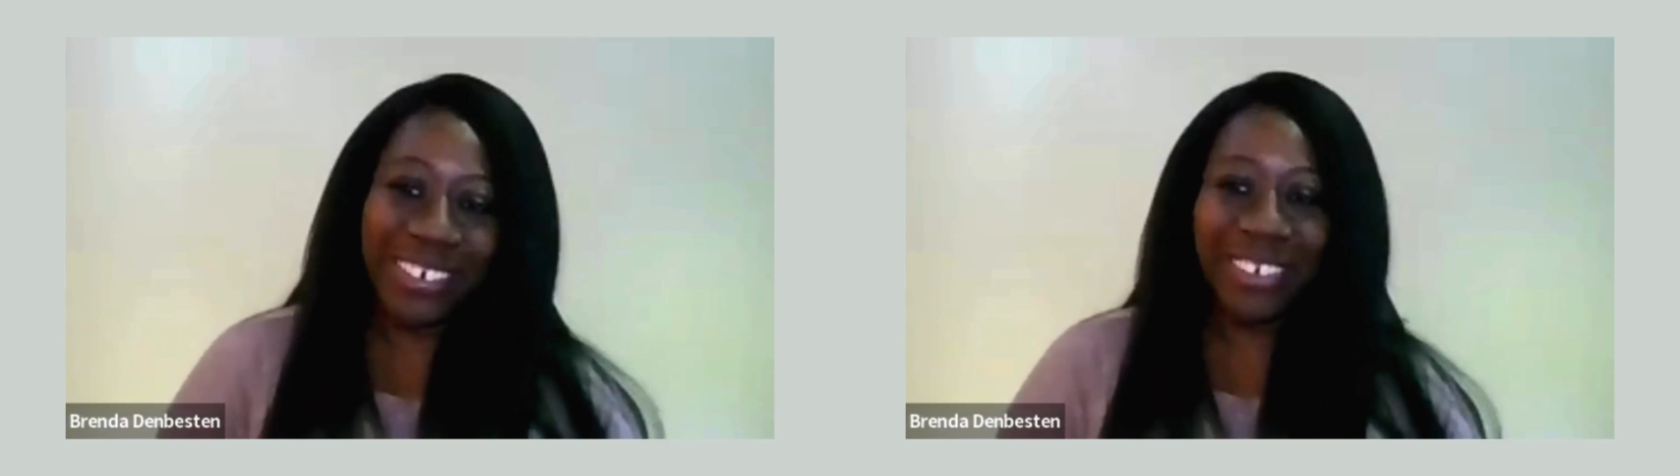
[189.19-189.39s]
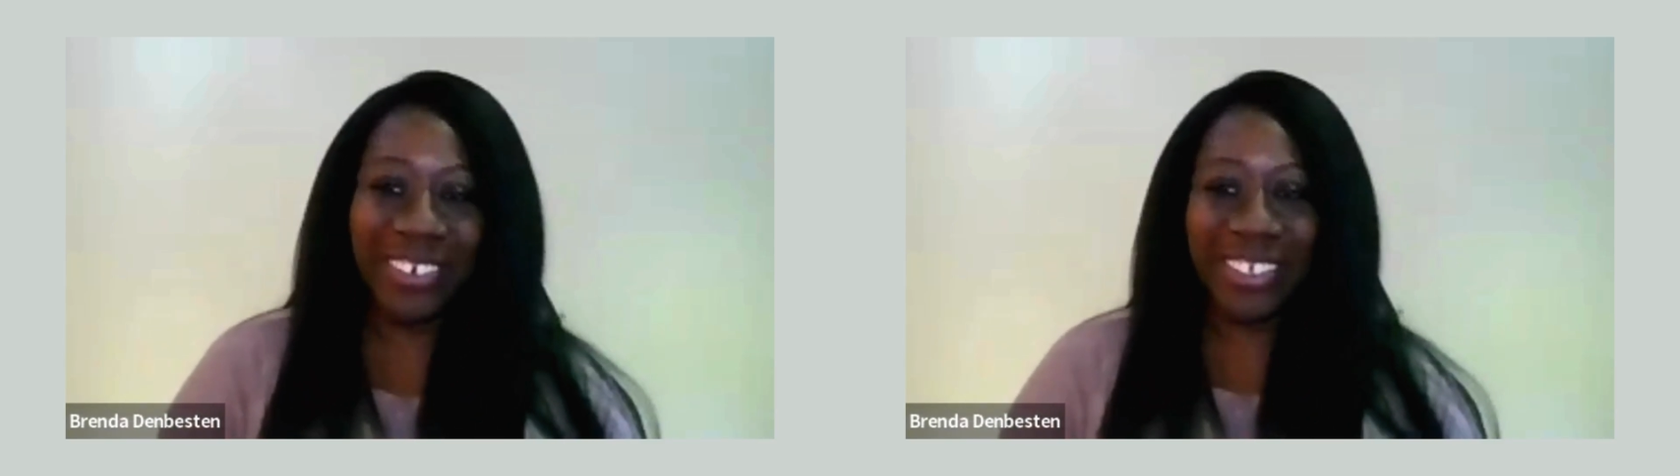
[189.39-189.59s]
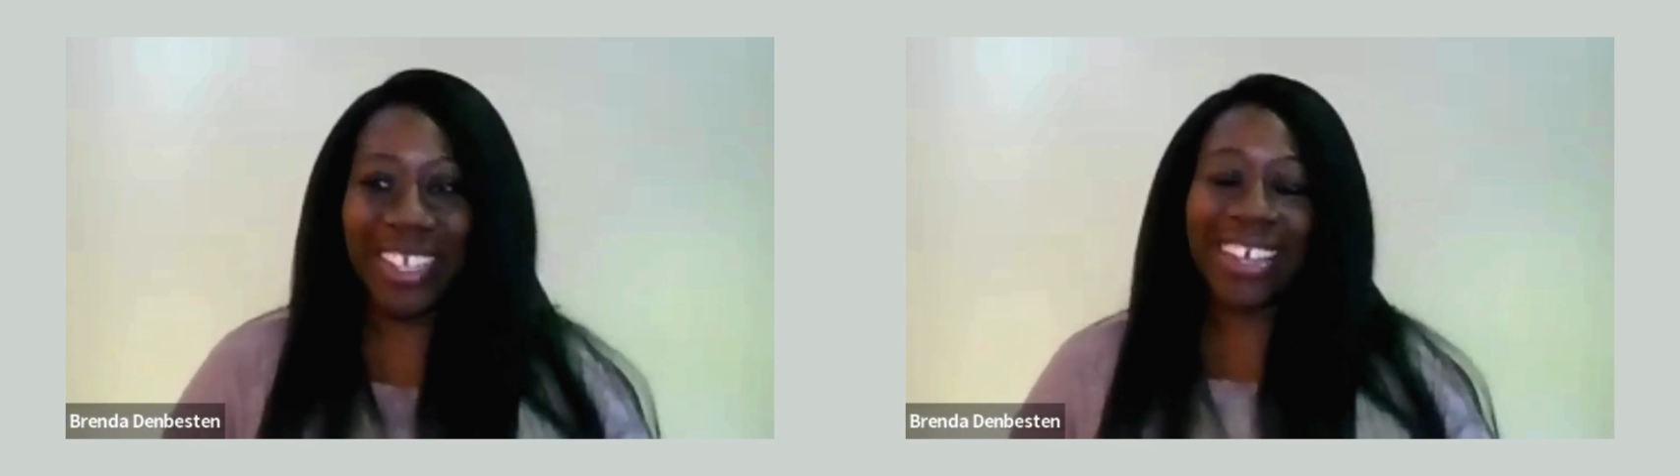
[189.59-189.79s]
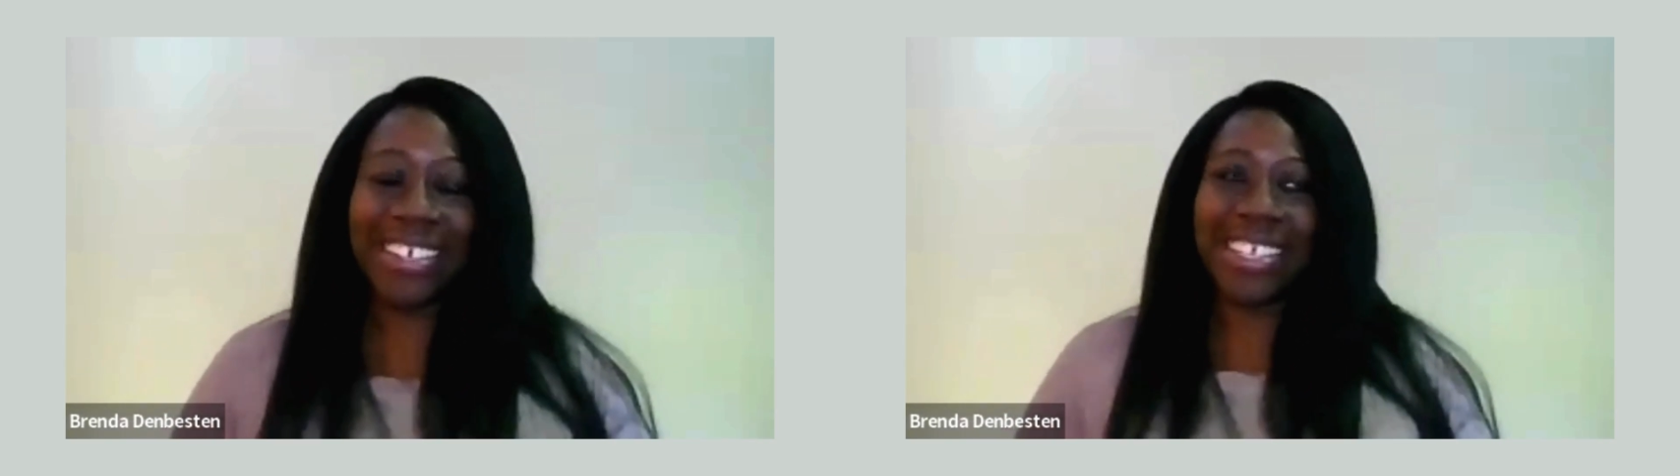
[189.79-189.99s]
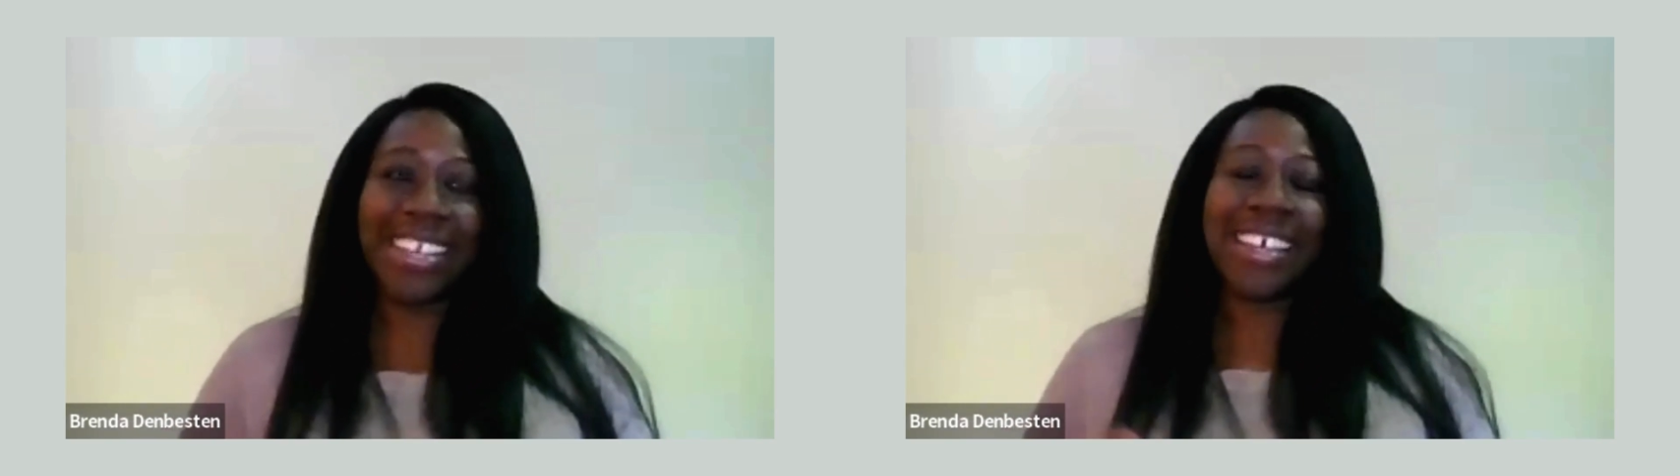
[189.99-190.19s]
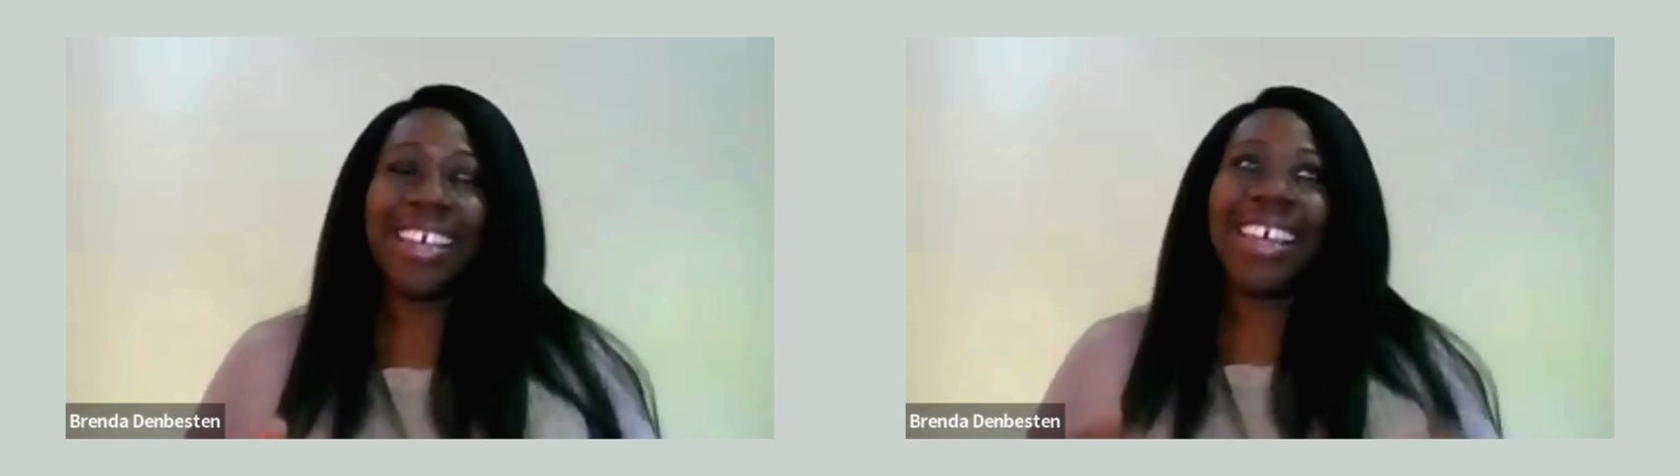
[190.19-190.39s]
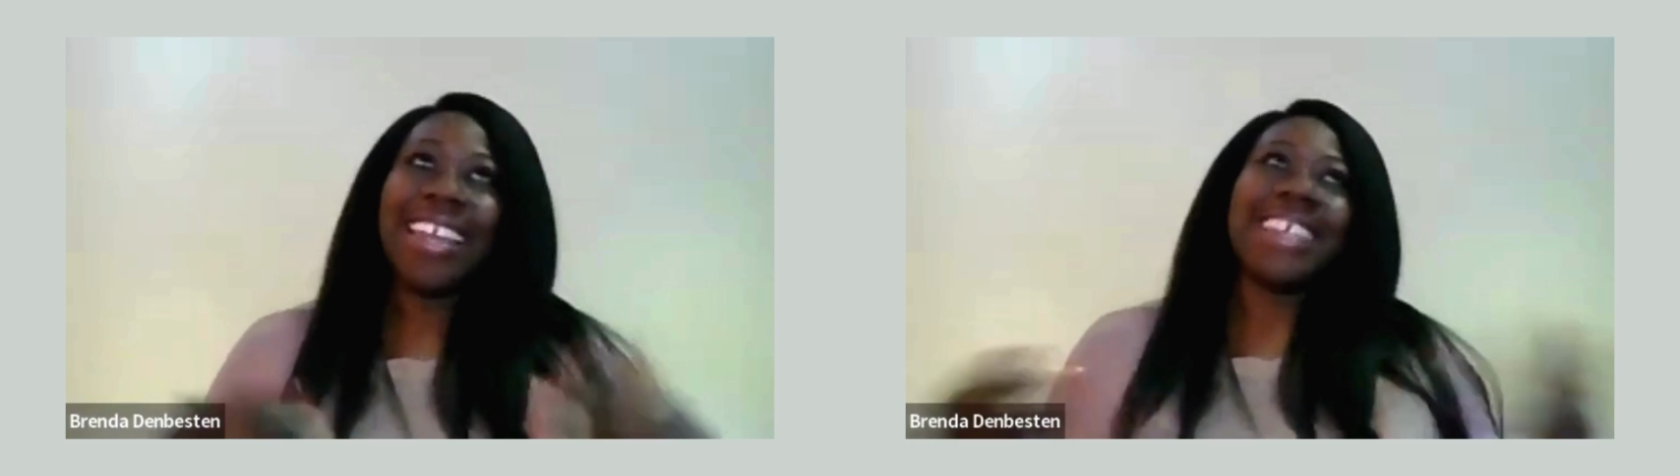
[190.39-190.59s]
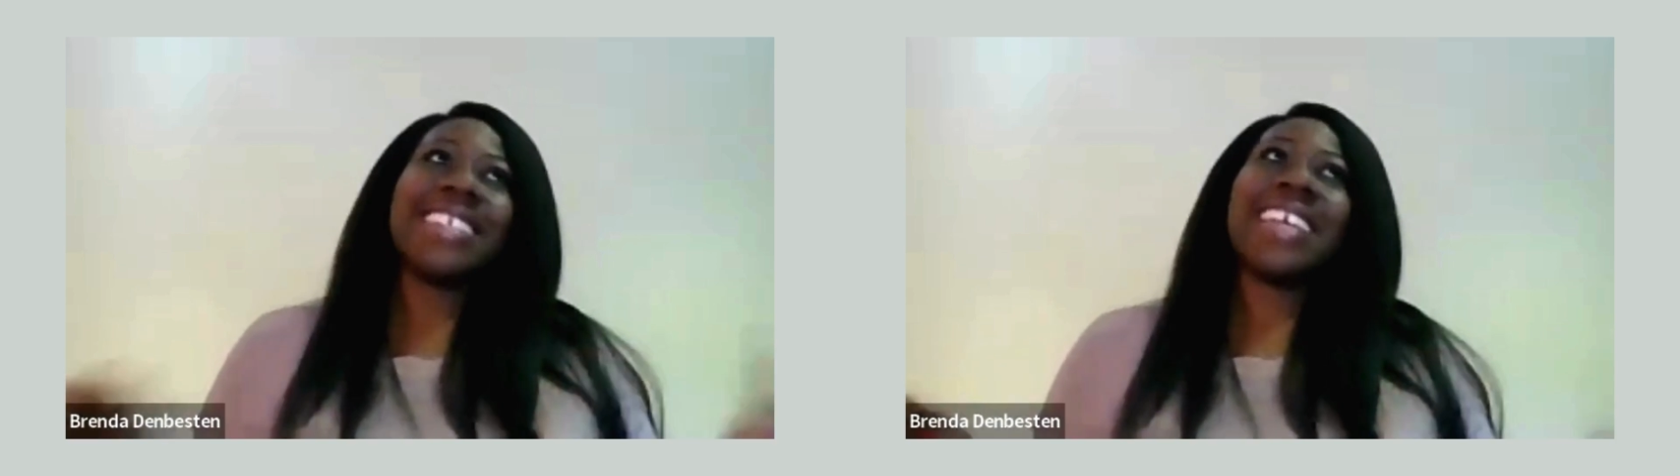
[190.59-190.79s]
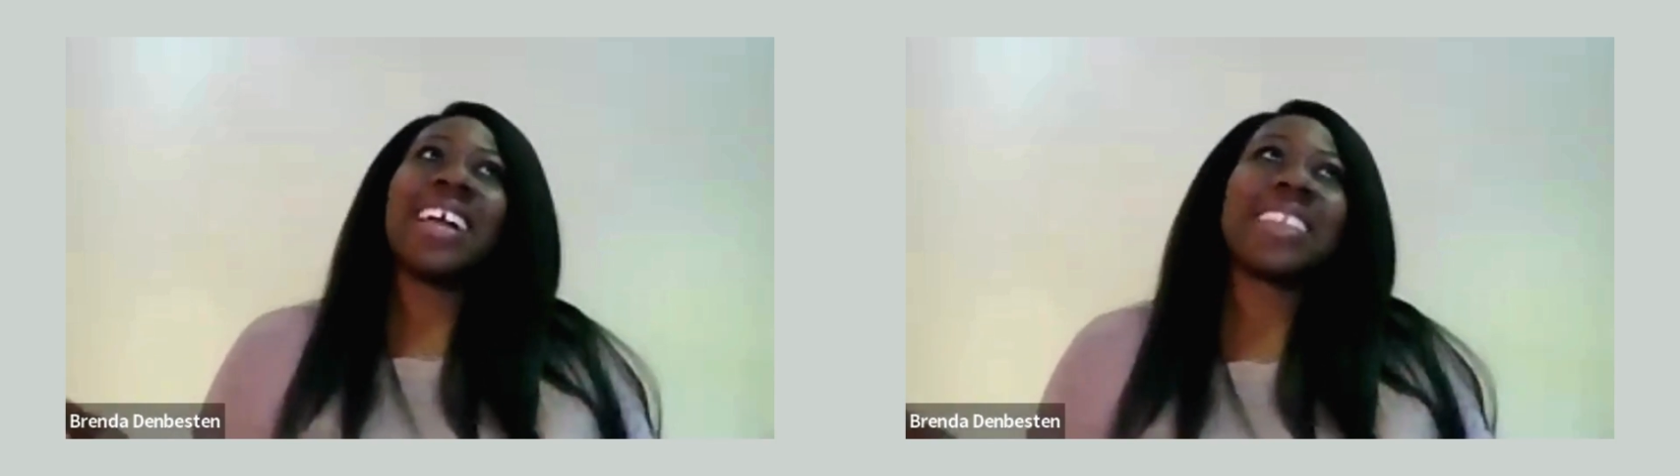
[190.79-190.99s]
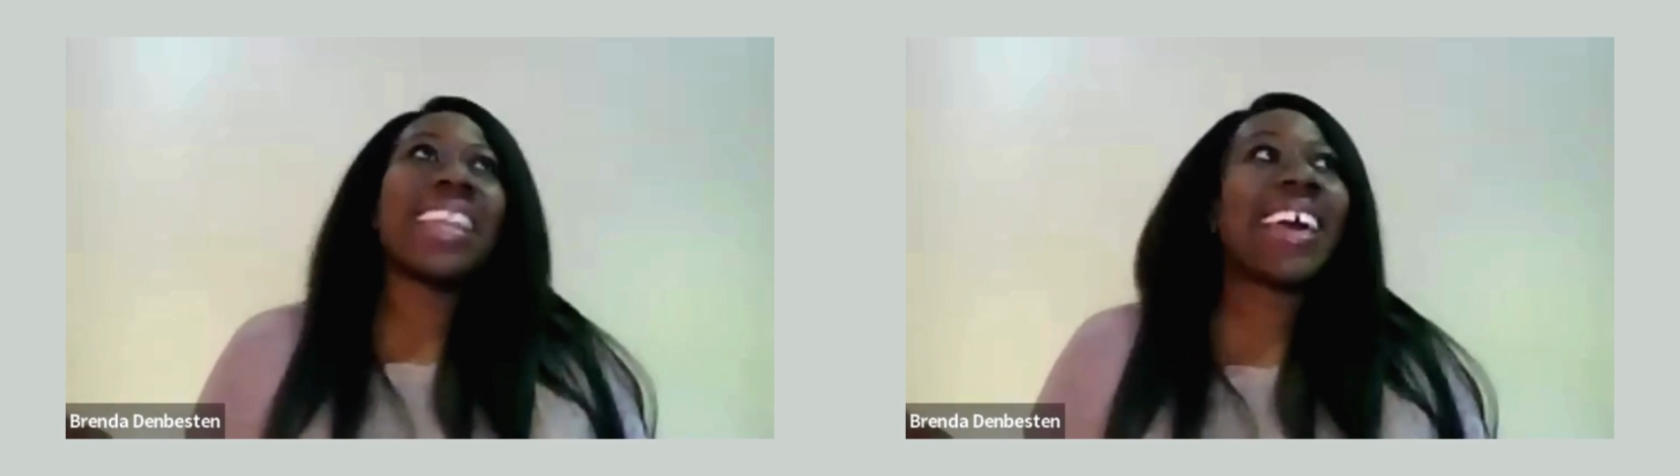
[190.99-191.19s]
It's like eat
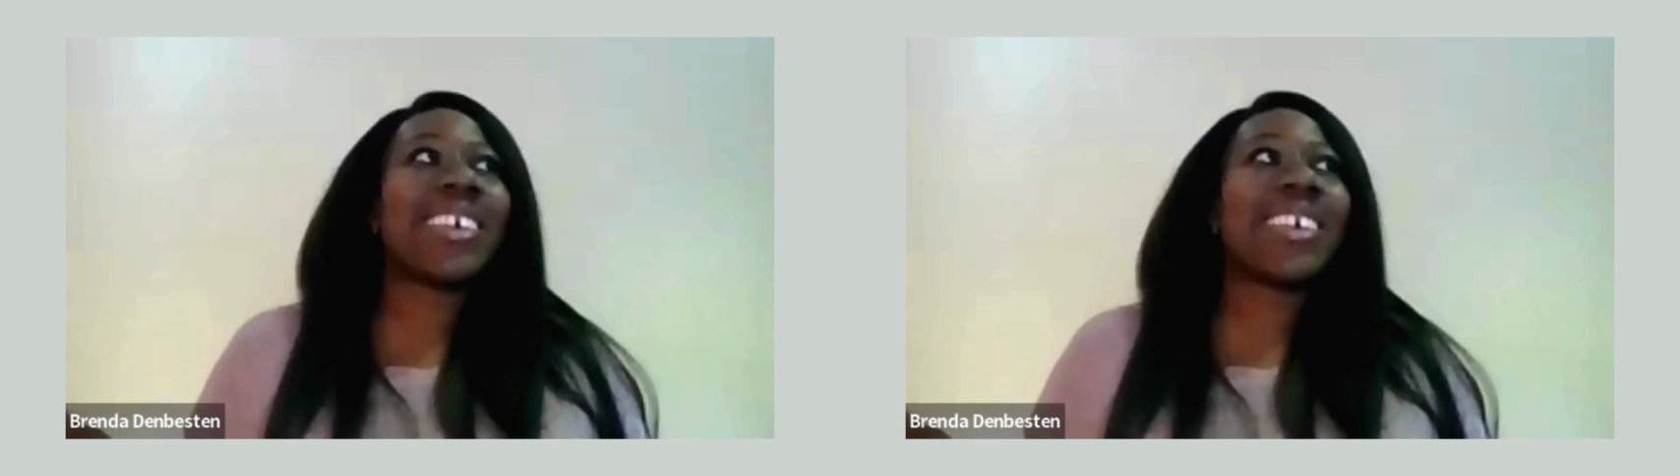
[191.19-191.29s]
healthy now,